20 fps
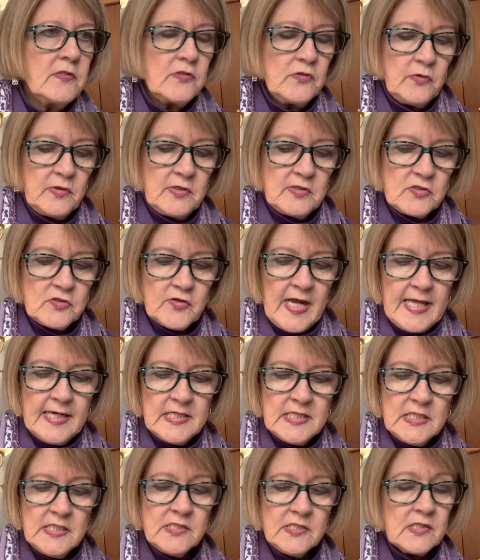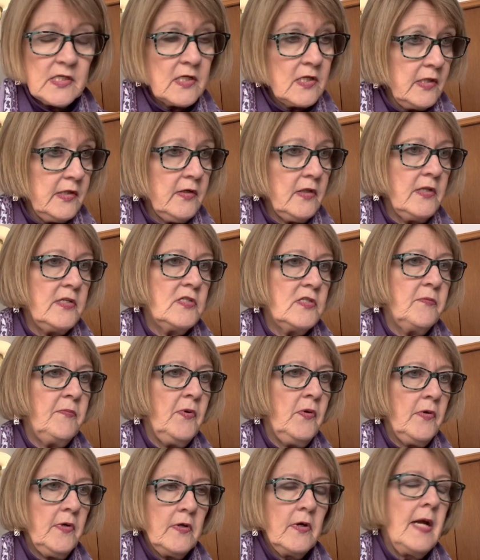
do the strategies clearly support,